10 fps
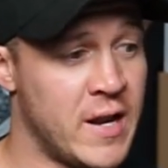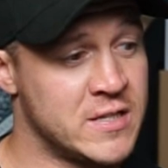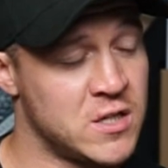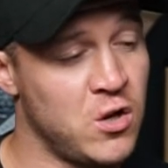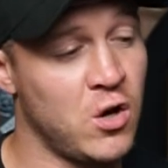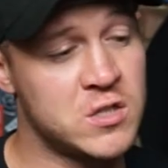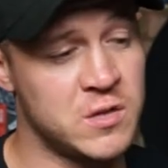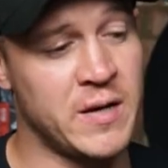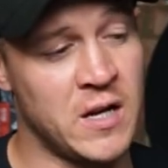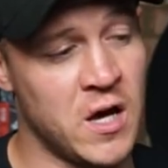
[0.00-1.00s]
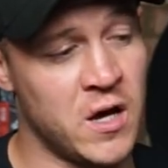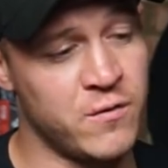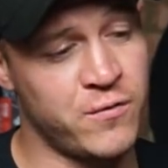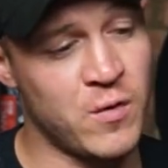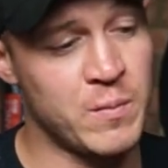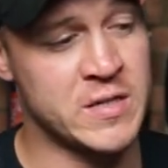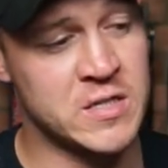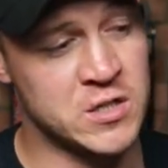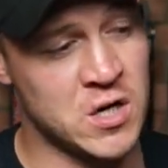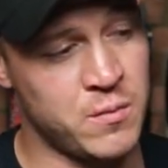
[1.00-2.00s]
and there's a lot to be learned from this
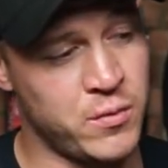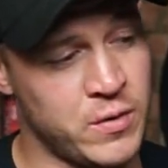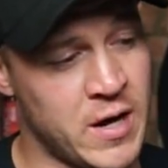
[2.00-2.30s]
example.